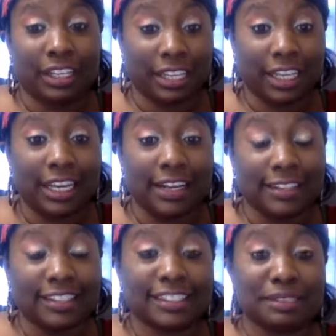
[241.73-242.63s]
You need a
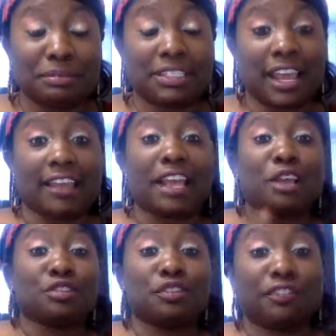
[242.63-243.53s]
system check.
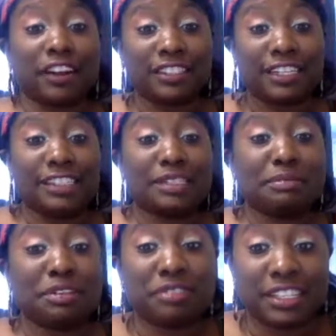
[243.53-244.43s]
So the first system
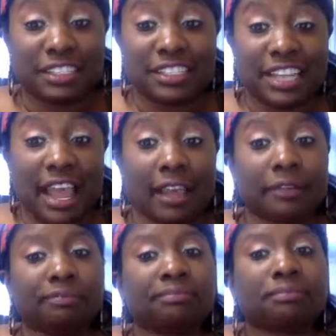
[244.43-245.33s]
you need to check
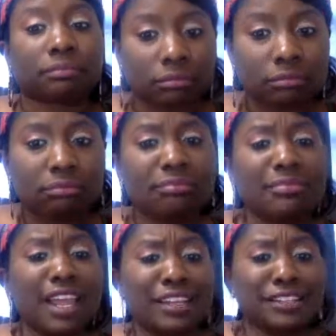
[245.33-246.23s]

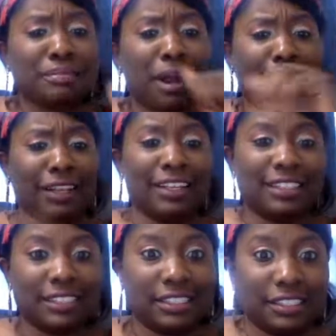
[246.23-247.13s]
is your marketing
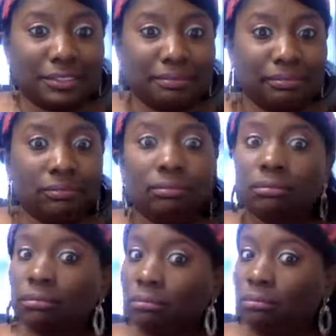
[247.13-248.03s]
system.
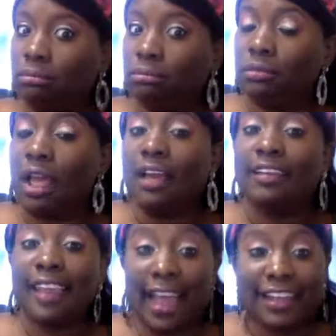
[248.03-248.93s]

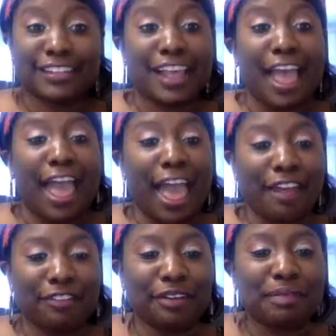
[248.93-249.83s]
Yes,
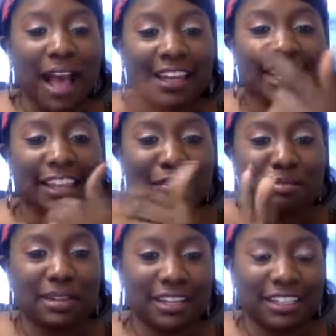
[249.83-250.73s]
everybody, even
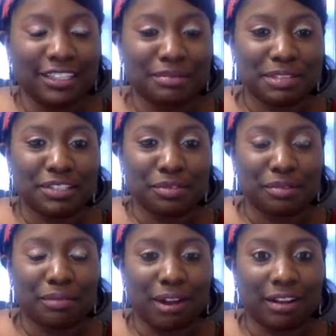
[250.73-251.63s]
me, needs to be
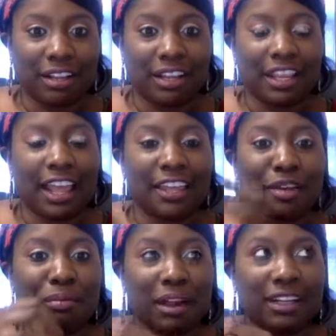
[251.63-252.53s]
doing marketing. And
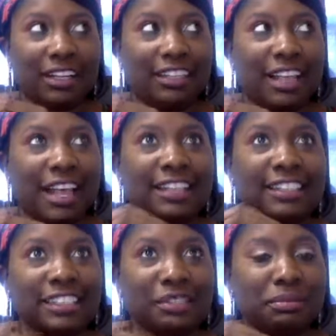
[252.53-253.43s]
your marketing
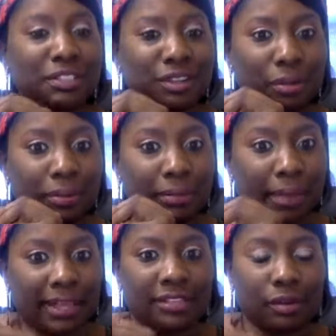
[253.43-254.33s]
system is going to be
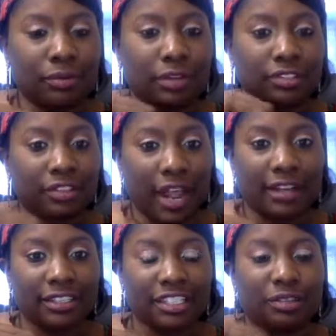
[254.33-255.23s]
based on your
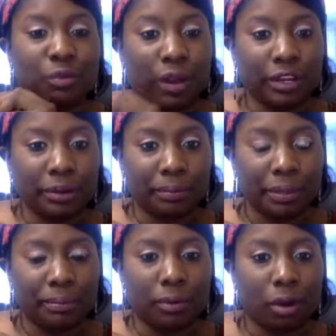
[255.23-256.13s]
strategy, where your
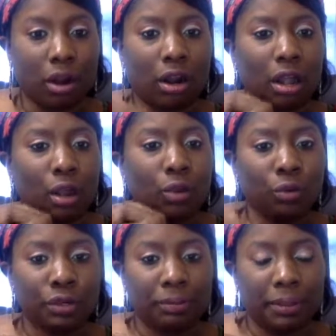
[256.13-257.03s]
people are,
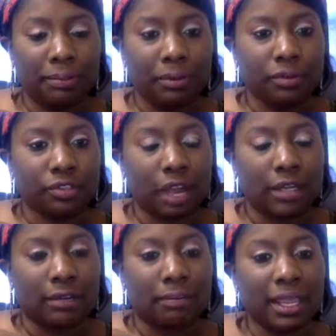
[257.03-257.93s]
who the people you're trying
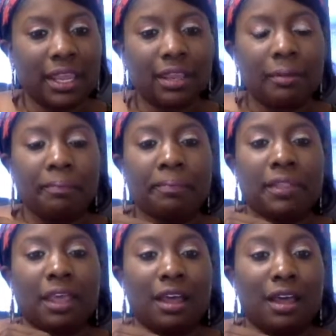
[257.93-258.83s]
to meet.
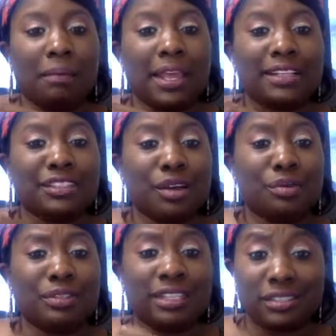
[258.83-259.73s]
And
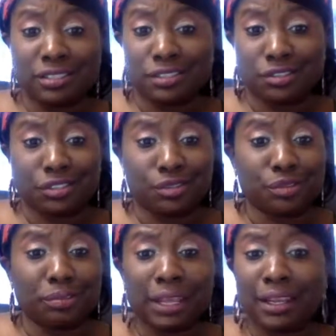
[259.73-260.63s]
so this is your
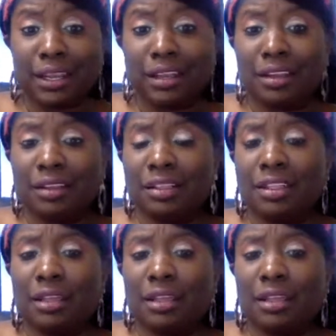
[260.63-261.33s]
social media.